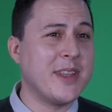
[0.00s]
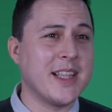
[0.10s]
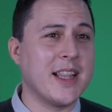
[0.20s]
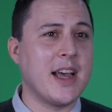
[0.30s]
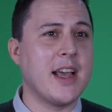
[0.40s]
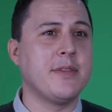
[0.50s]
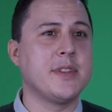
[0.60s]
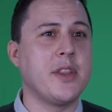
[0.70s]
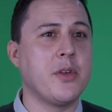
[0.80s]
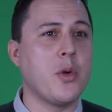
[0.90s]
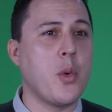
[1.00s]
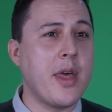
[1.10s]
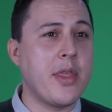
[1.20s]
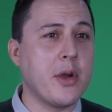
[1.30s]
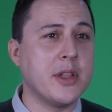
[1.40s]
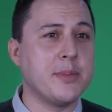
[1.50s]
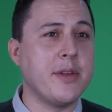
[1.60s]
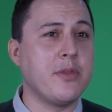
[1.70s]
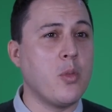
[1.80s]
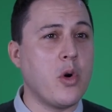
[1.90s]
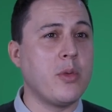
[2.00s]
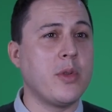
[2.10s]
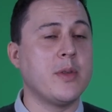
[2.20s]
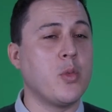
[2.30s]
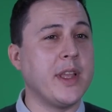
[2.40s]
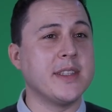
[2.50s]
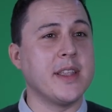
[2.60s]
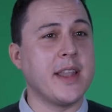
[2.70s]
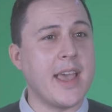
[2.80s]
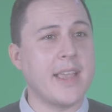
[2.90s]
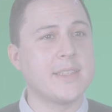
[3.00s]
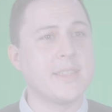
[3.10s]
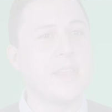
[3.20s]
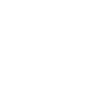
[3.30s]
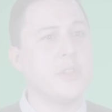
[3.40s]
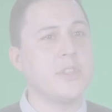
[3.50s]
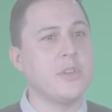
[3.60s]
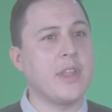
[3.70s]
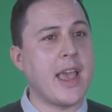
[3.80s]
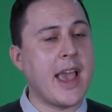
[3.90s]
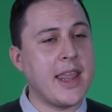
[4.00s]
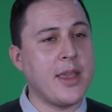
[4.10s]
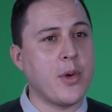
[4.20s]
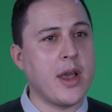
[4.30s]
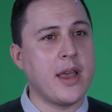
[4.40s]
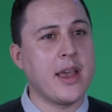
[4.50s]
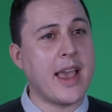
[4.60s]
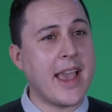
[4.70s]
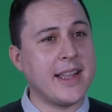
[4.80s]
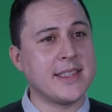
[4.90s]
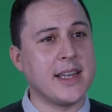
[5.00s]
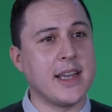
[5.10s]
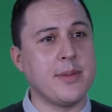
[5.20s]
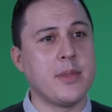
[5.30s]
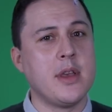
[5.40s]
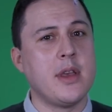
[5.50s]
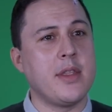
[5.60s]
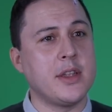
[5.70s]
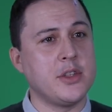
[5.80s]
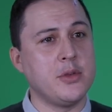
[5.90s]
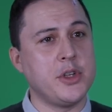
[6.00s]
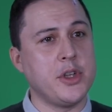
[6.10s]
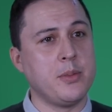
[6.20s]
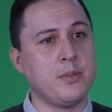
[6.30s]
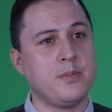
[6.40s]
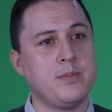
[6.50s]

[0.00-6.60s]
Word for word: busy lives, they don't know where they're going to be from one week to the next. You can study anywhere at any time that suits you.